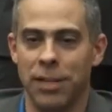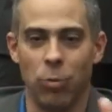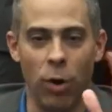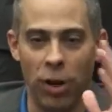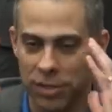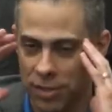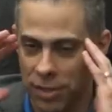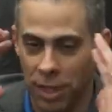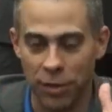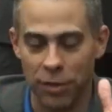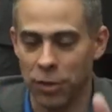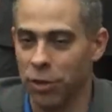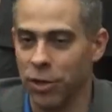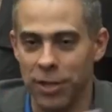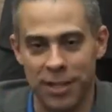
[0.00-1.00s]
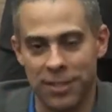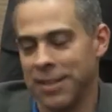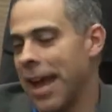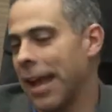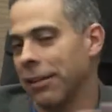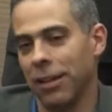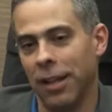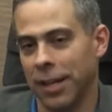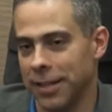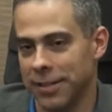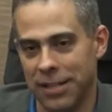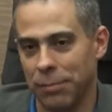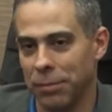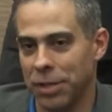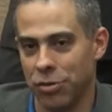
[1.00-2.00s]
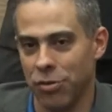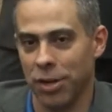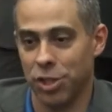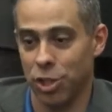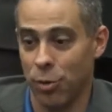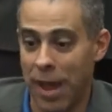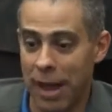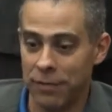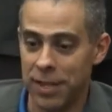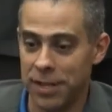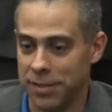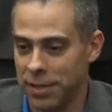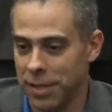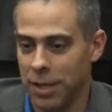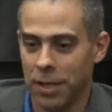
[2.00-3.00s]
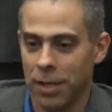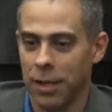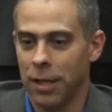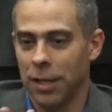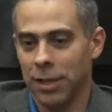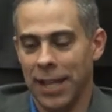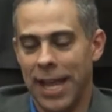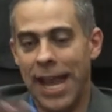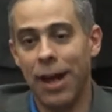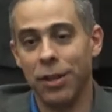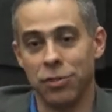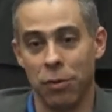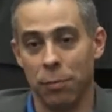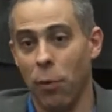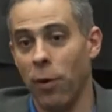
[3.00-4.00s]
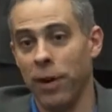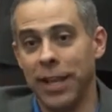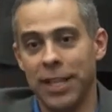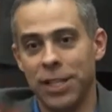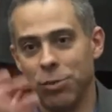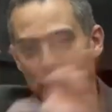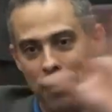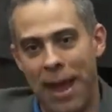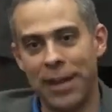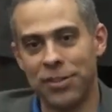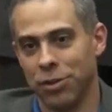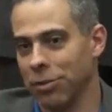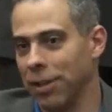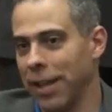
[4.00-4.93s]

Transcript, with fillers: Works under the hood exactly like an assembly structure. You have these layouts reporting into a master